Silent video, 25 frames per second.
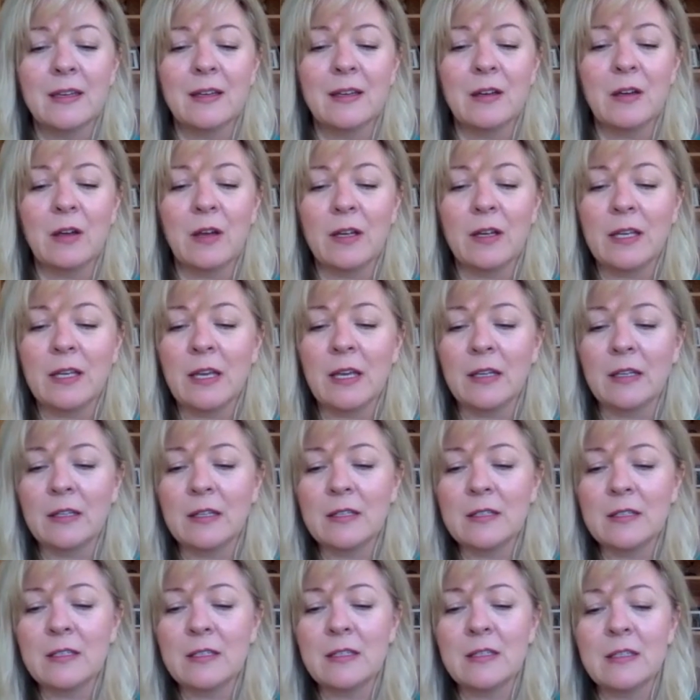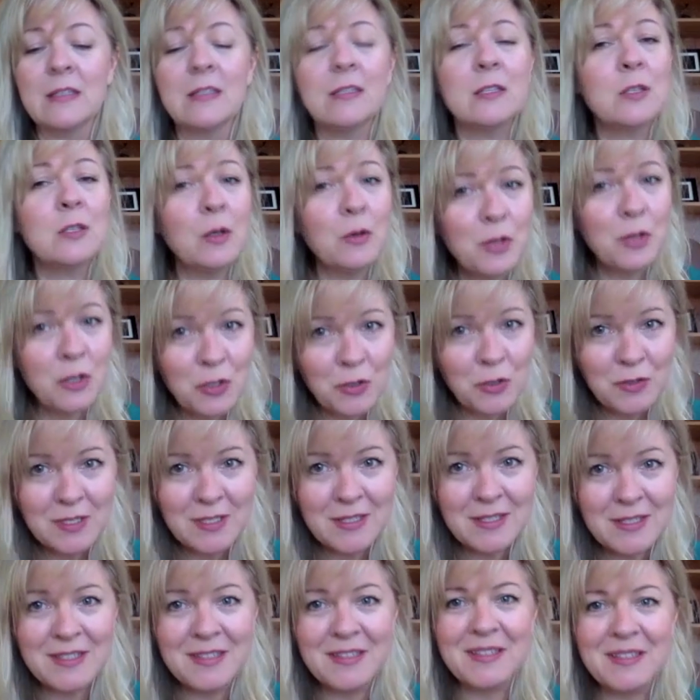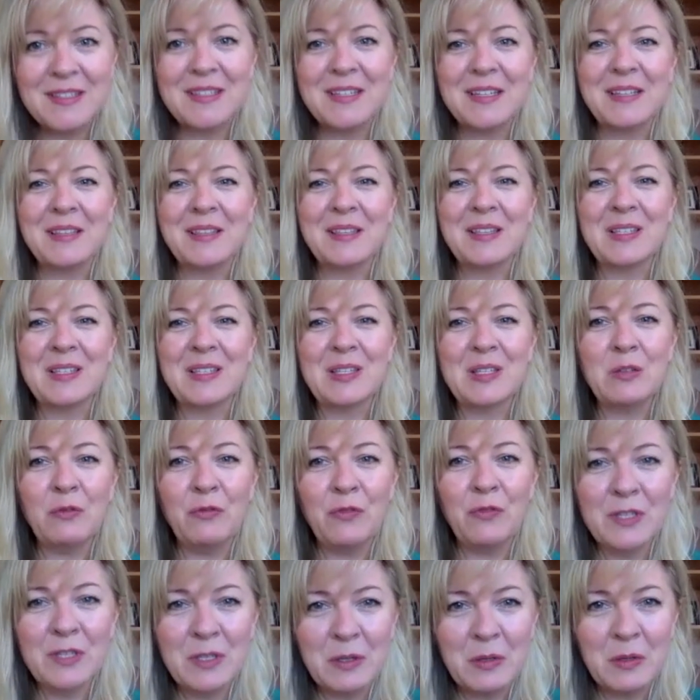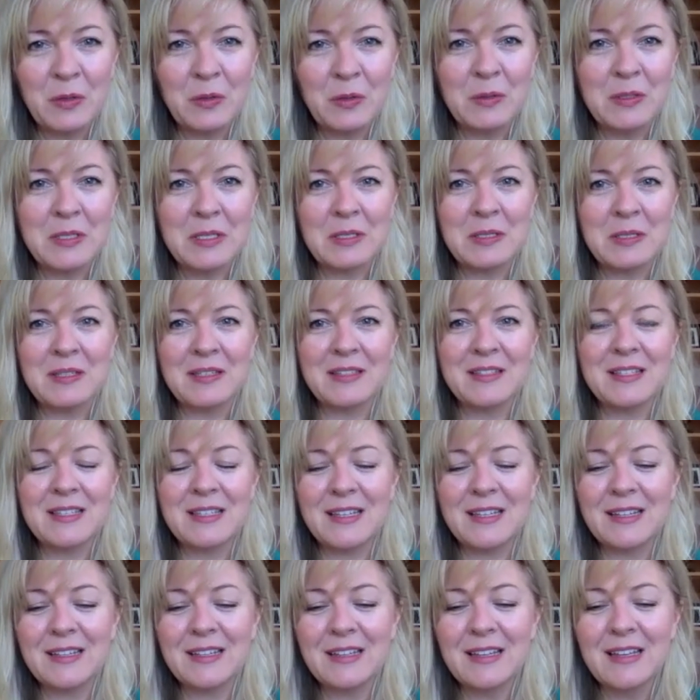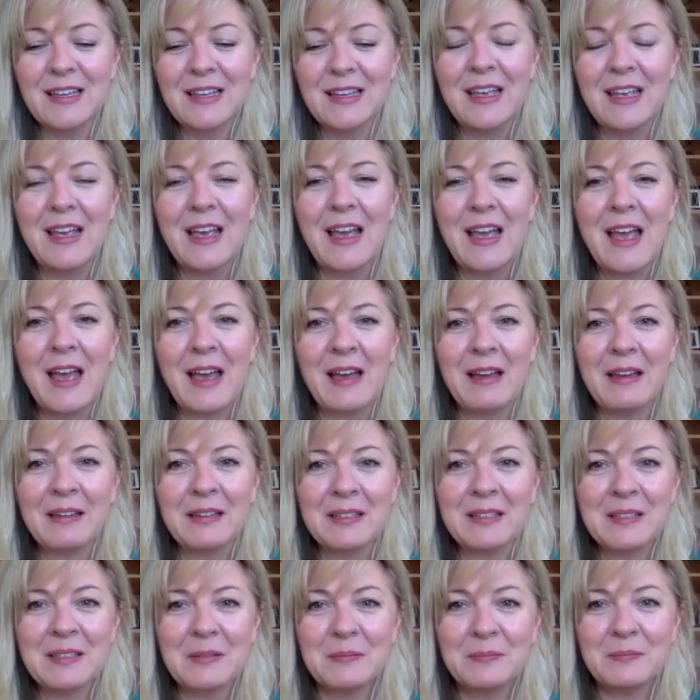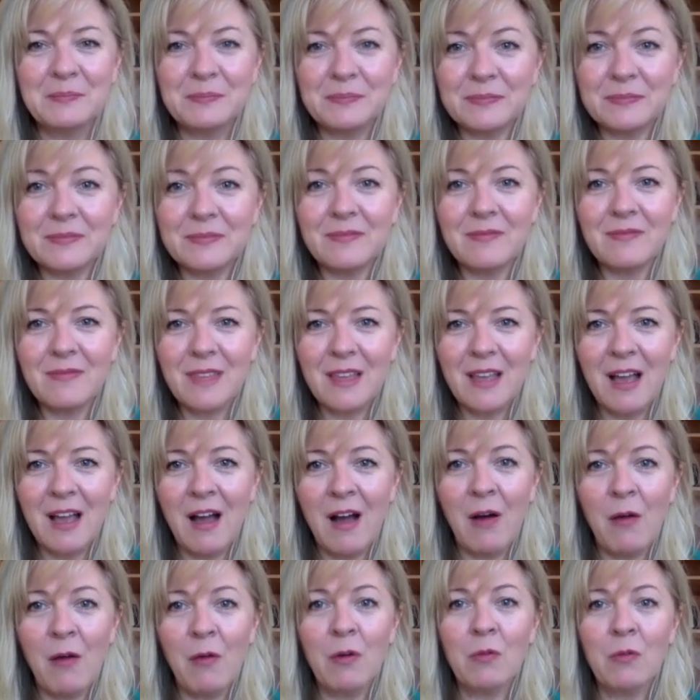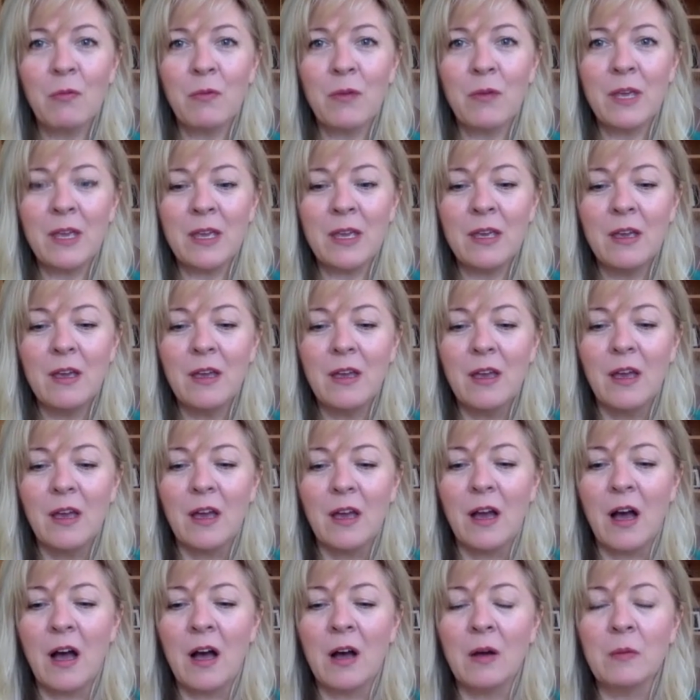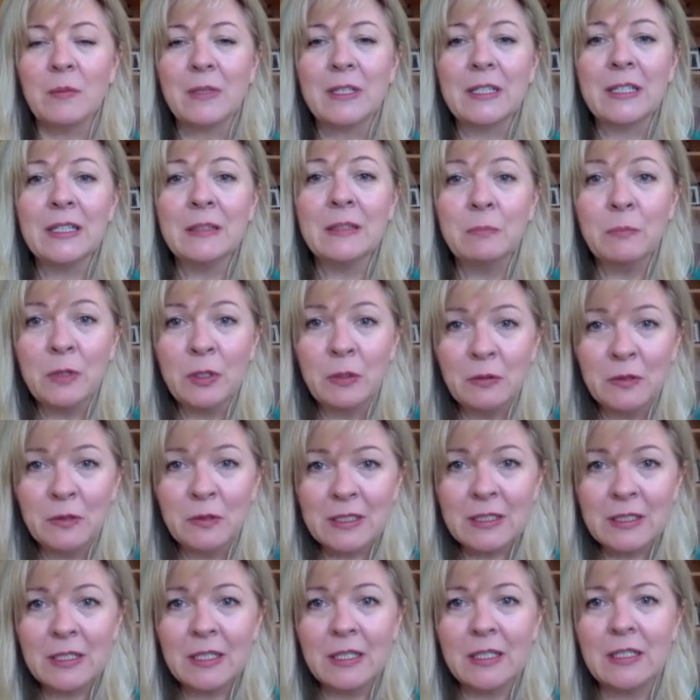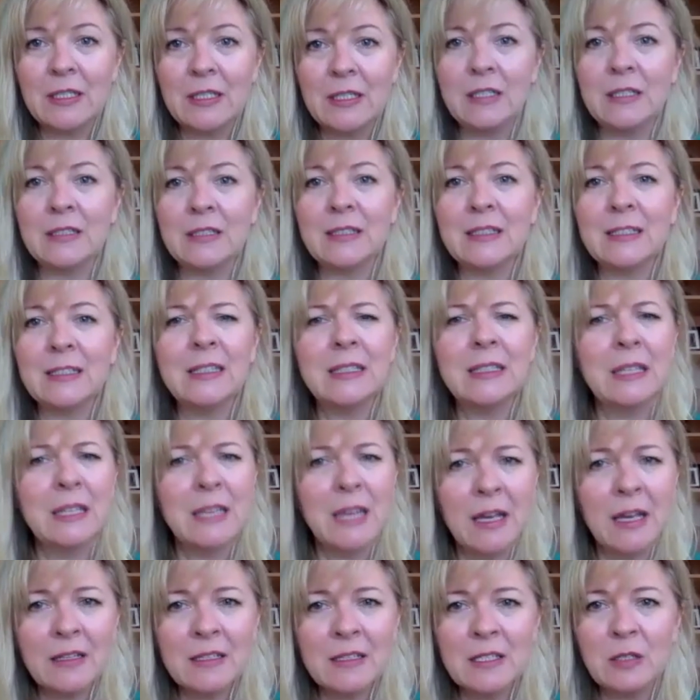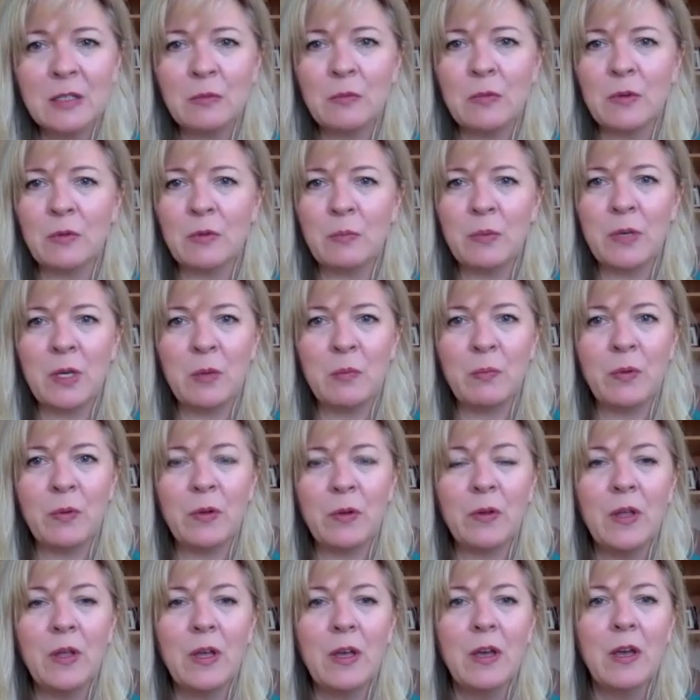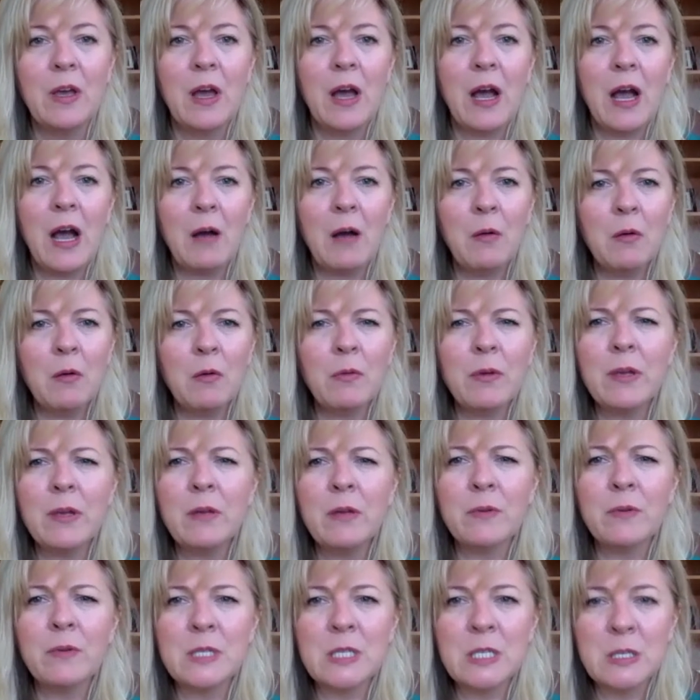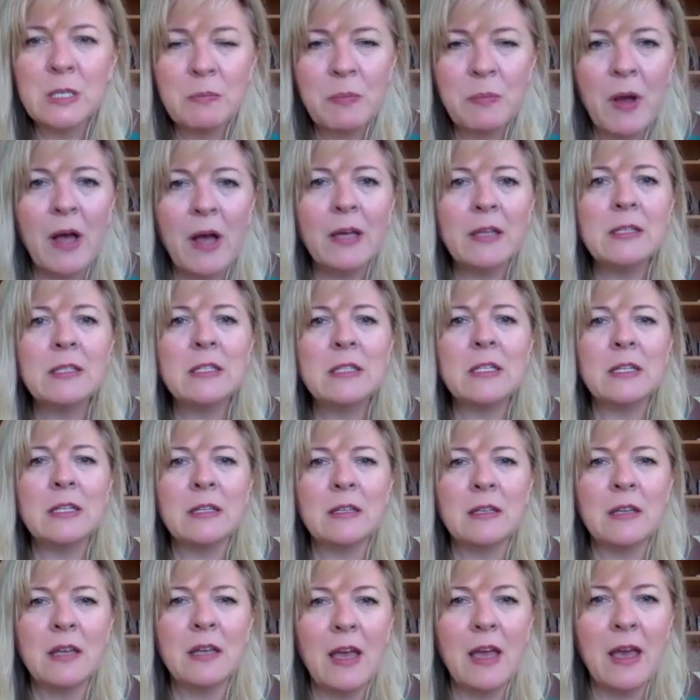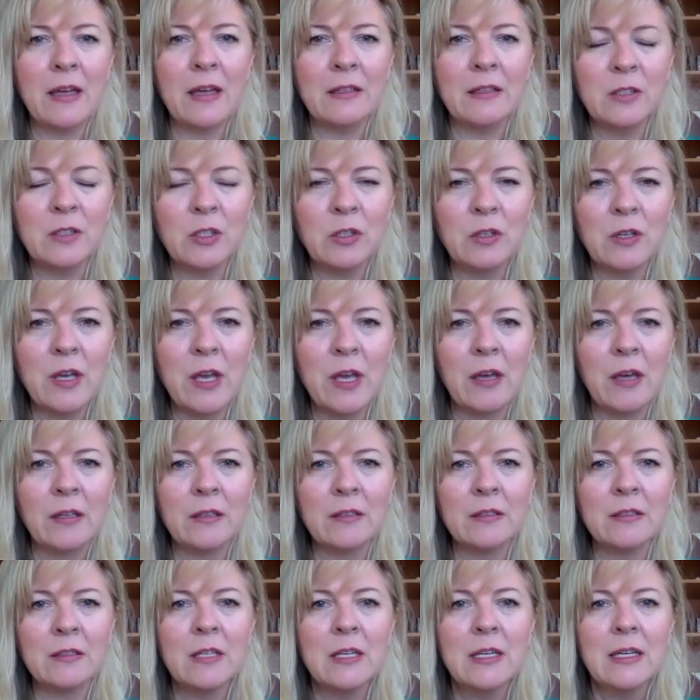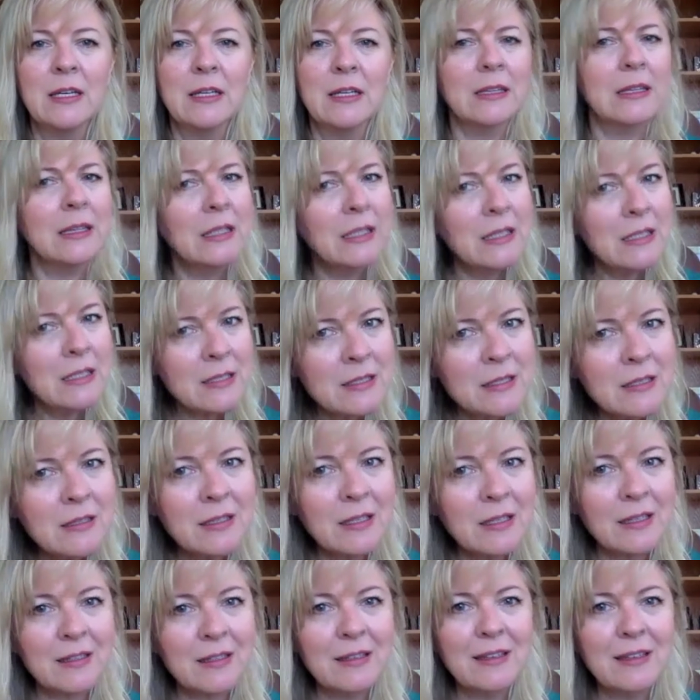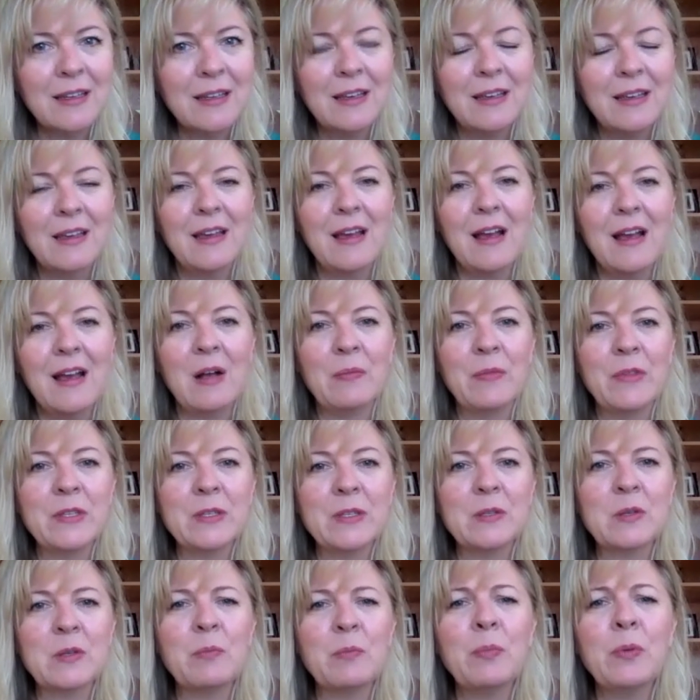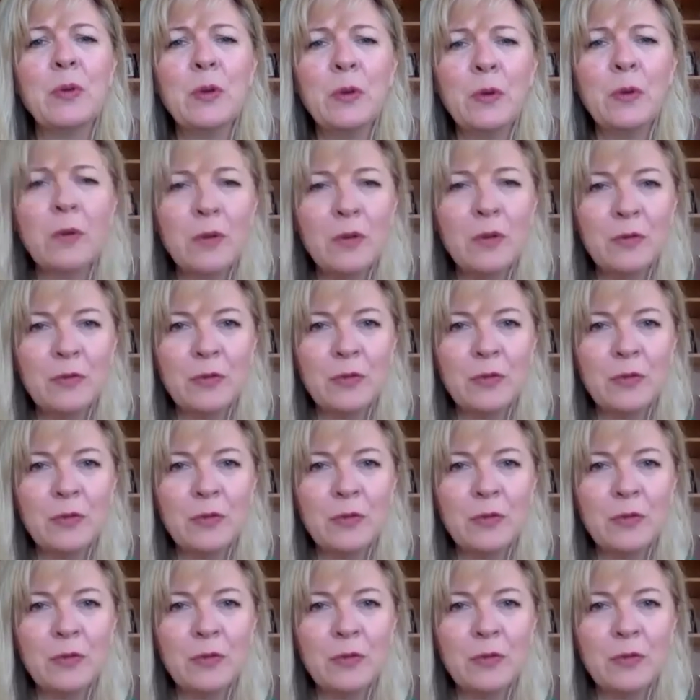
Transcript: again, this isn't social distancing, this is physical distancing. And how are we communicating and connecting with people? How are we responding and listening? This is a beautiful